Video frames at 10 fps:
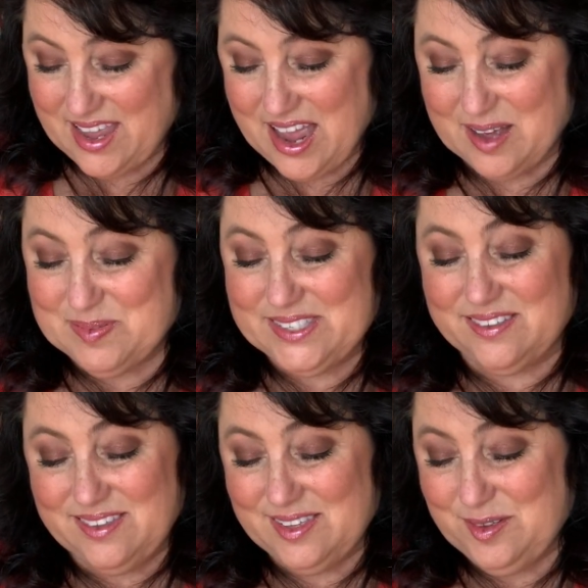
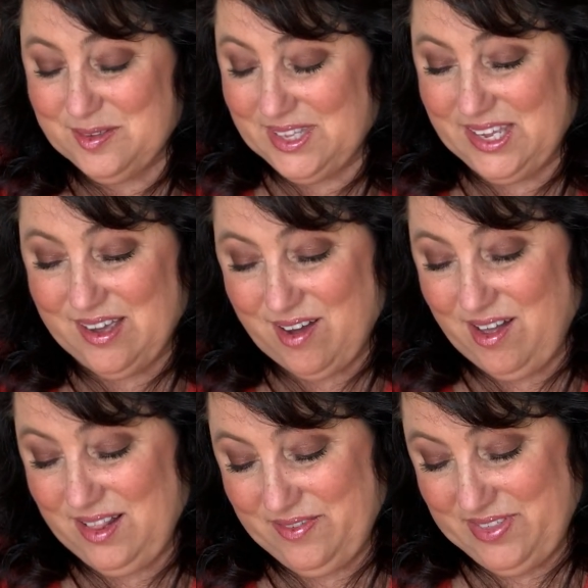Absolutely
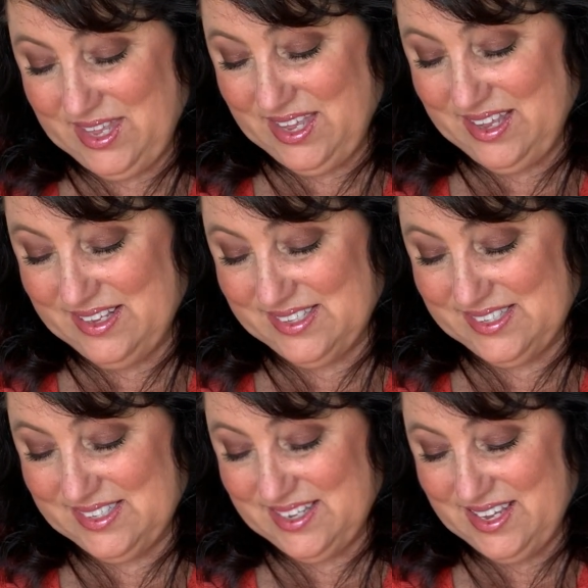all of
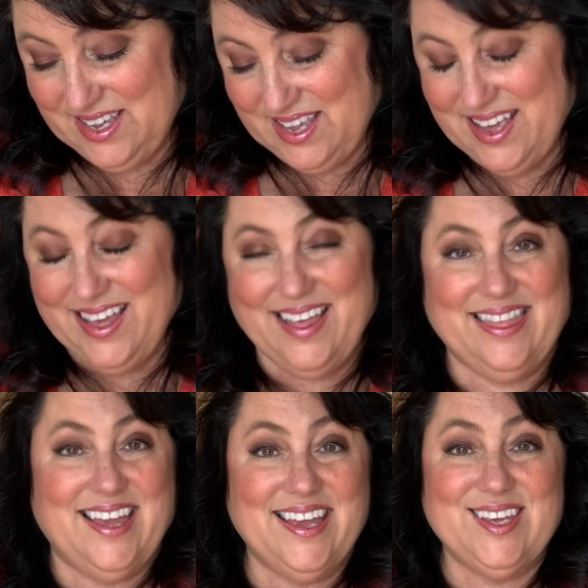these.
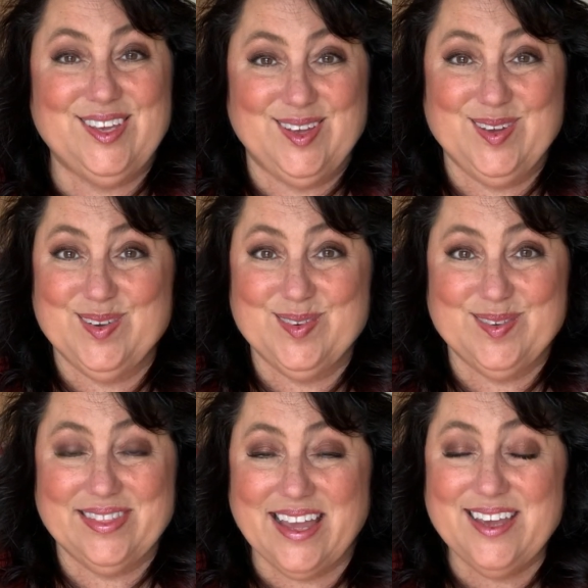Thank you.
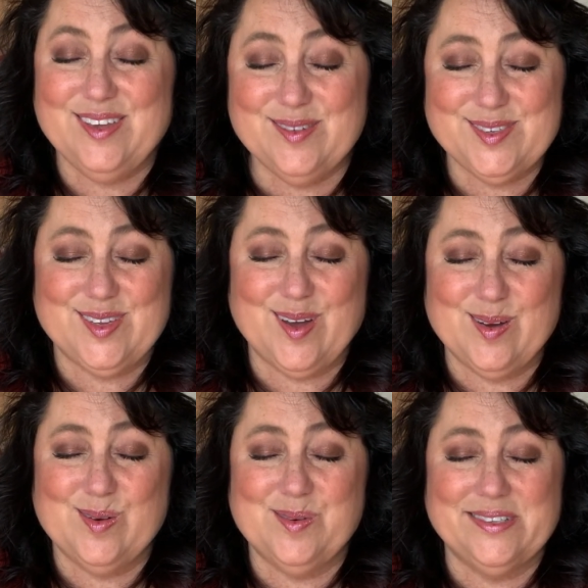Thank you
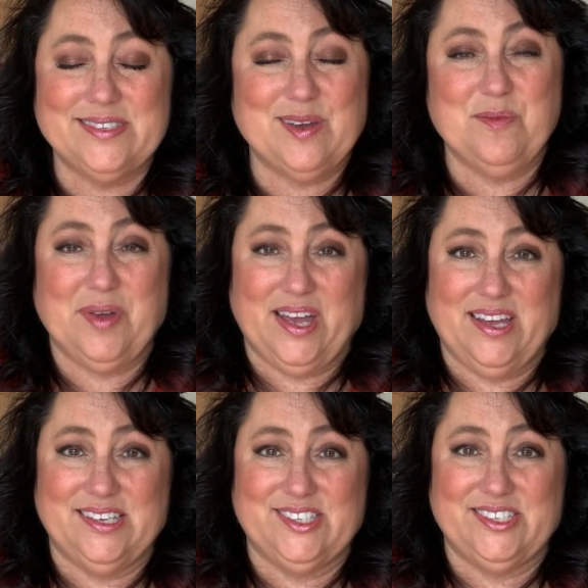so, so
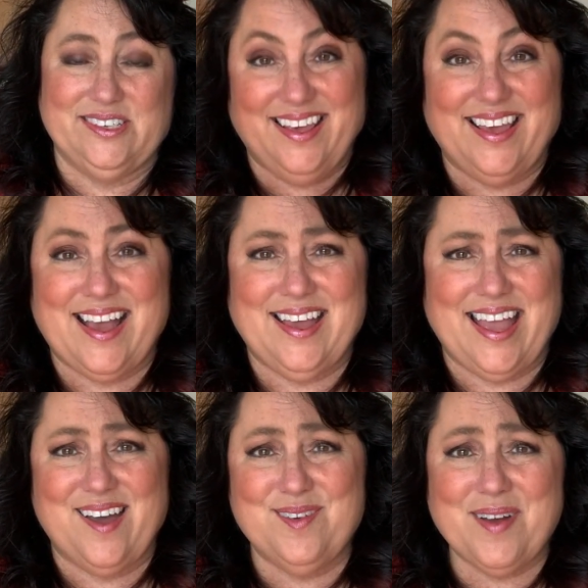much.
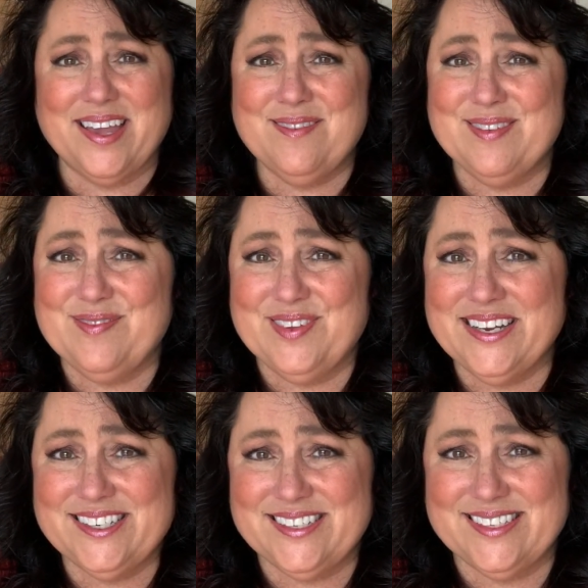How do I even
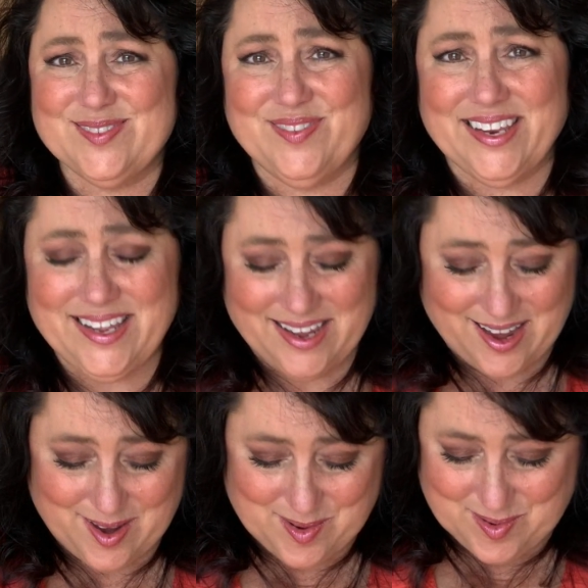finish this
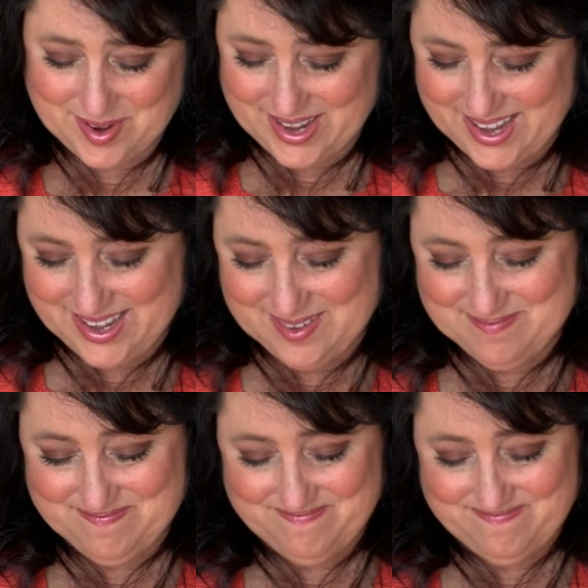video?
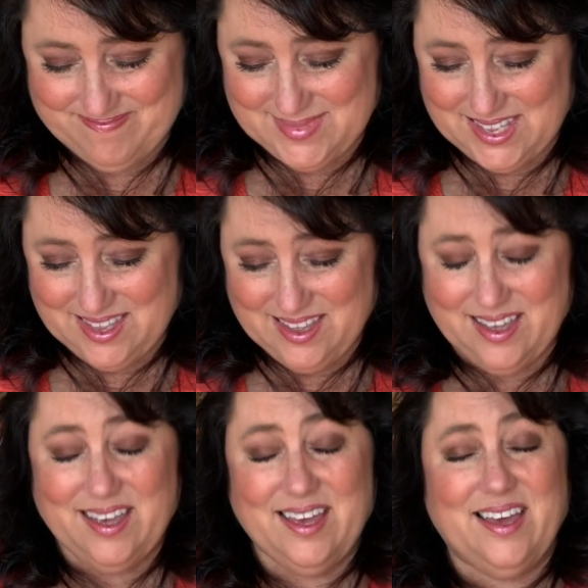
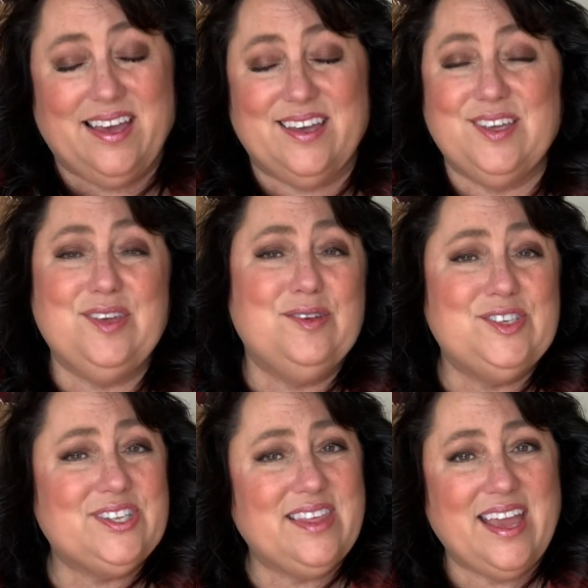A
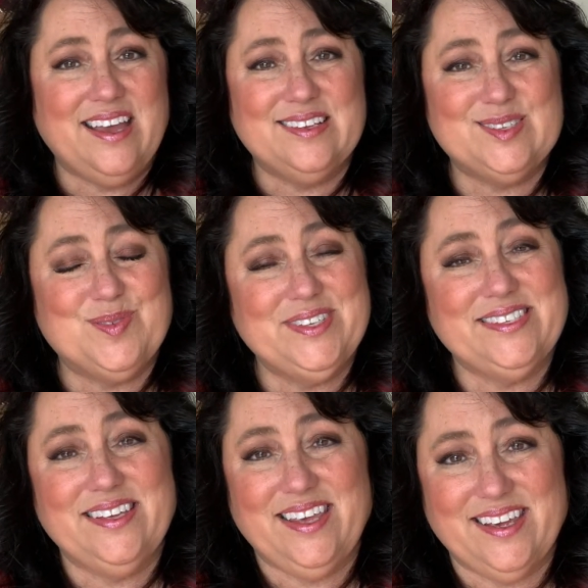huge thanks
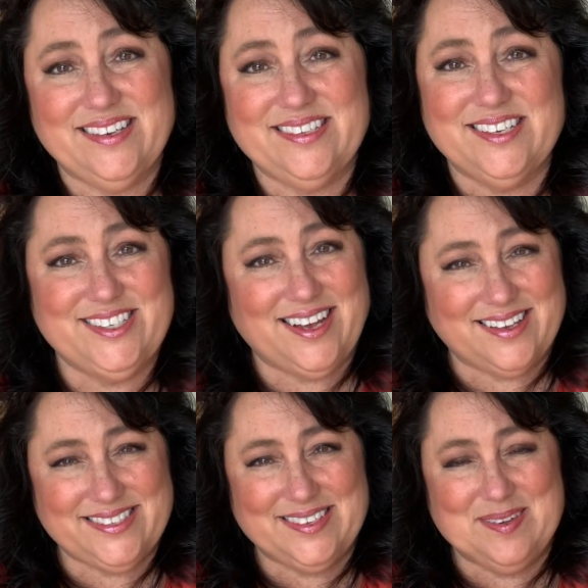once again to
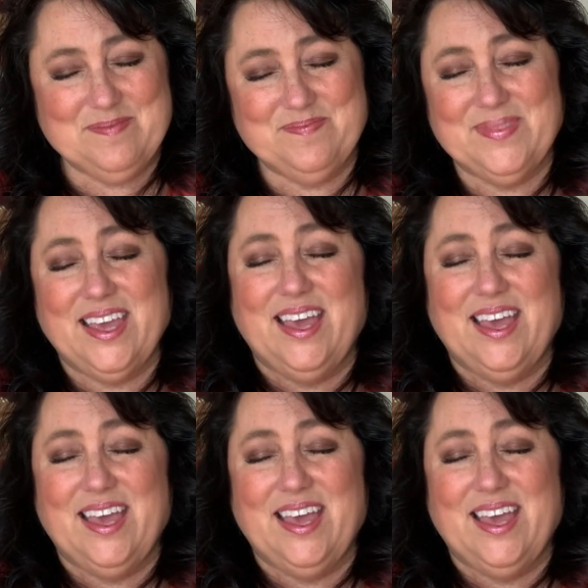Jasem